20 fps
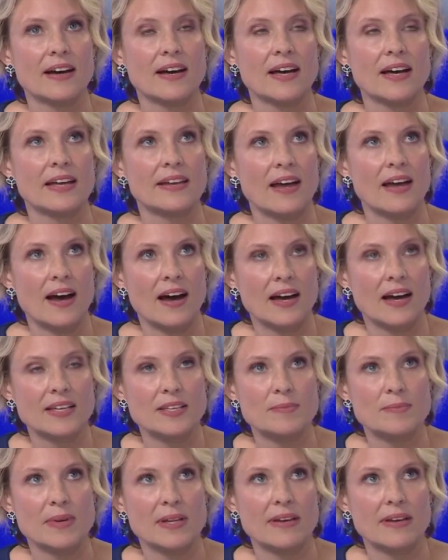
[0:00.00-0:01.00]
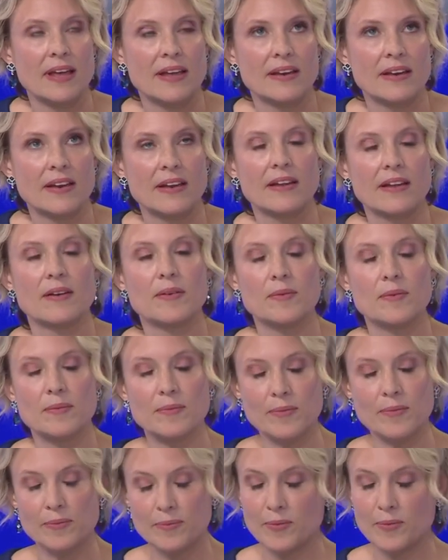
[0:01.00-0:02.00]
an argument and
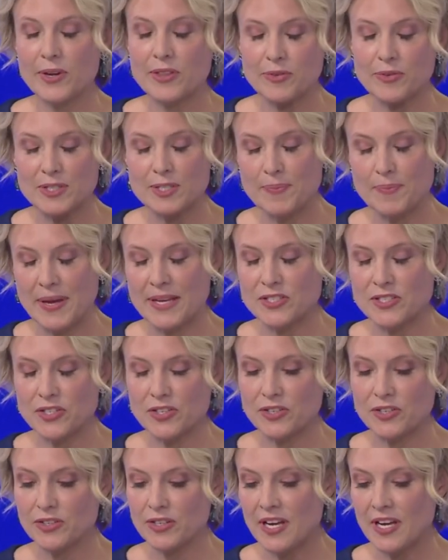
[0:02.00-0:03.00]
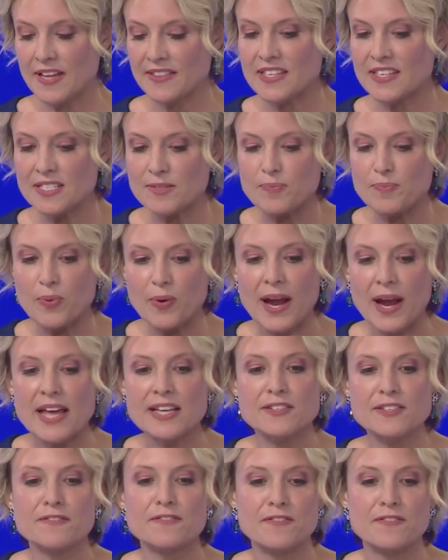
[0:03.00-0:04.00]
with respect to this
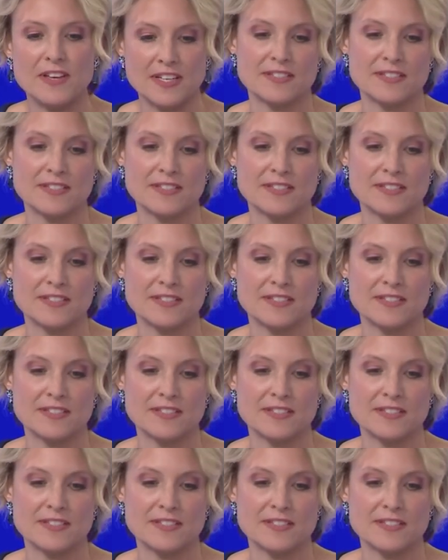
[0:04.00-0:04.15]
brand of